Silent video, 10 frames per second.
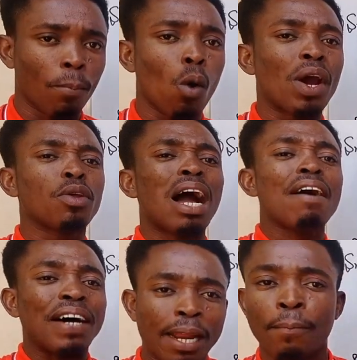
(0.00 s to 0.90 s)
But when you
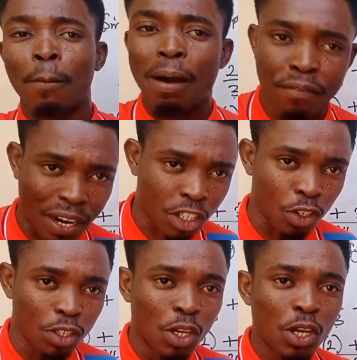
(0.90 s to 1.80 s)
have an improper
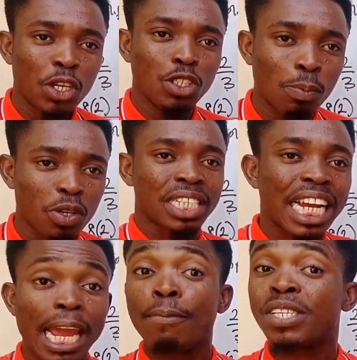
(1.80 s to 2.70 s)
fraction, you must
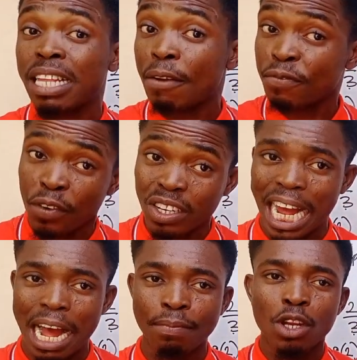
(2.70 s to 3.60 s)
take a step
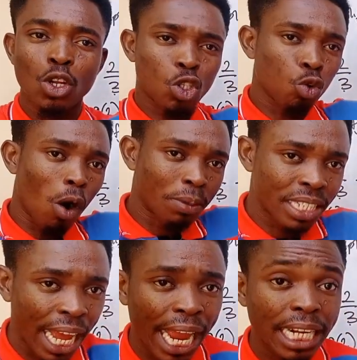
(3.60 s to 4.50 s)
further to
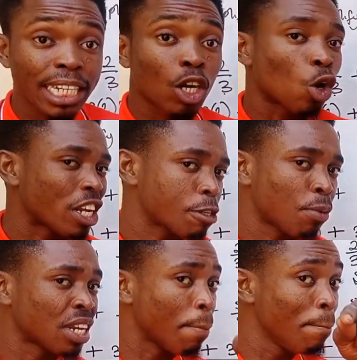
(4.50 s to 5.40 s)
obtain the
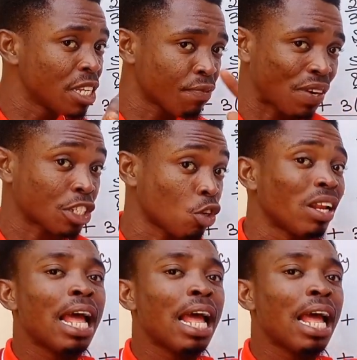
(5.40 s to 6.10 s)
corresponding mixed fraction,